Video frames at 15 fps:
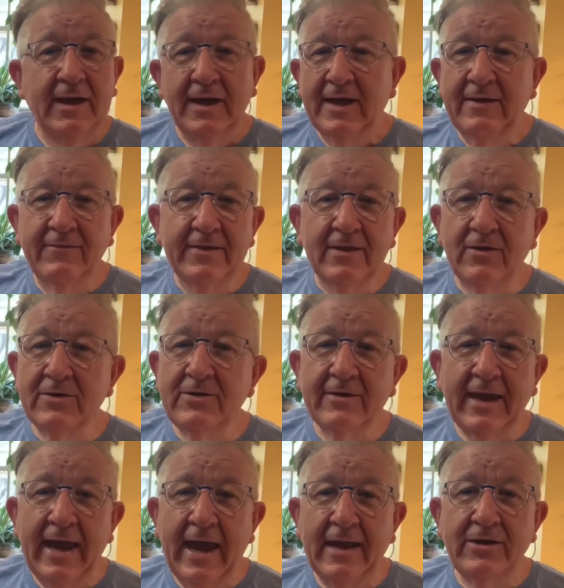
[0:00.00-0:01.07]
even though you
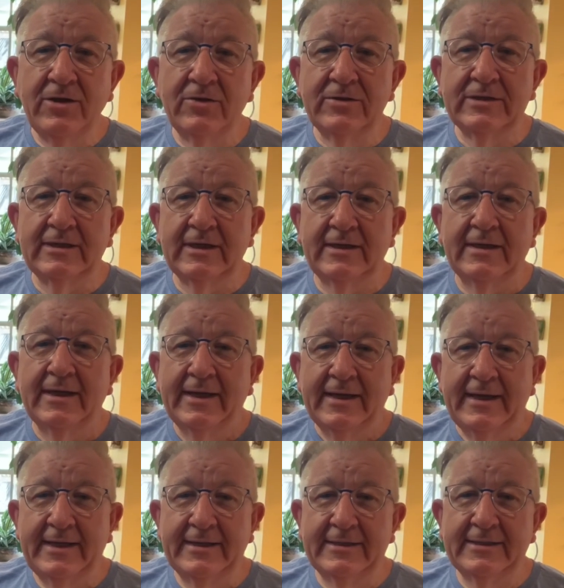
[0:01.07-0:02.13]
can use it
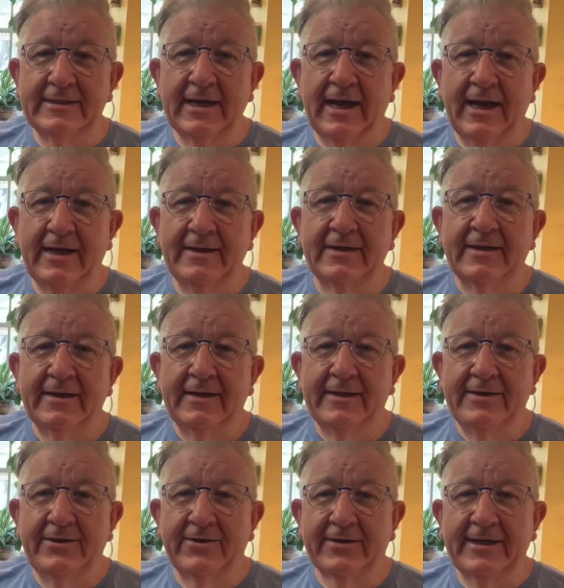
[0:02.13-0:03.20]
inside
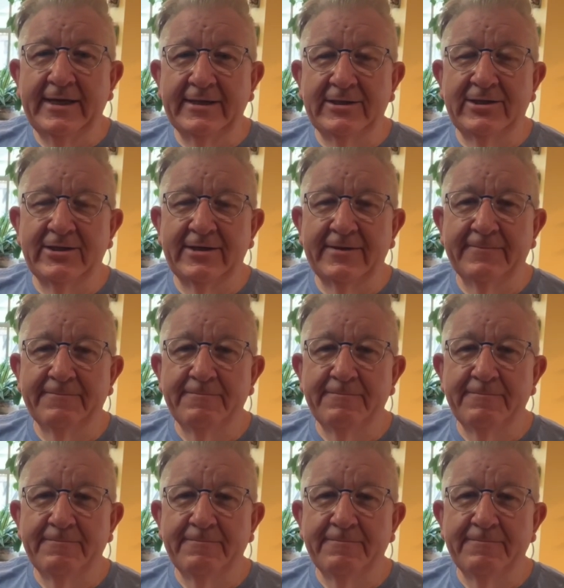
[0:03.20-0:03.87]
your kitchen.